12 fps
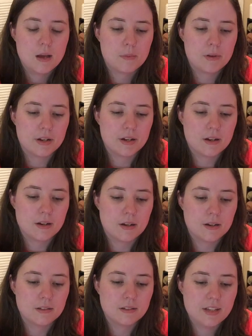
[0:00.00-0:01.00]
But
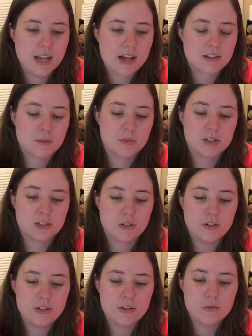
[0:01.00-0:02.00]
yeah, so I'm going to show
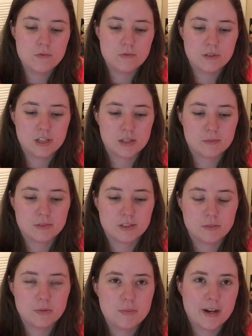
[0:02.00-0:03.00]
it to you, and I'm
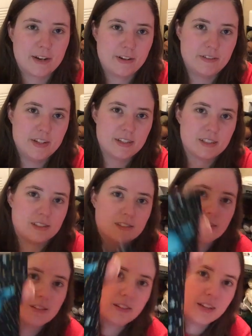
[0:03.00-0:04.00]
super proud of it.
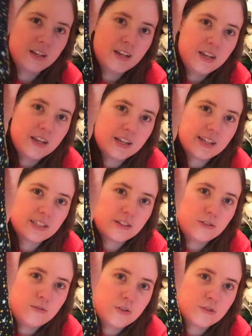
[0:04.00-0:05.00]
It's a
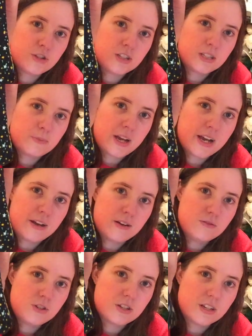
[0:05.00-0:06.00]
new notions
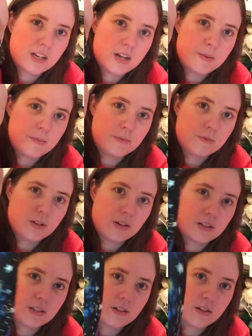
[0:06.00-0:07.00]
pouch that I'm going
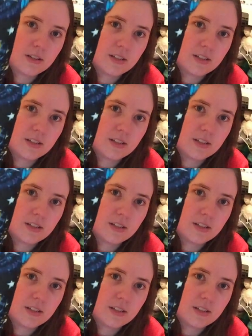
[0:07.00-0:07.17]
to start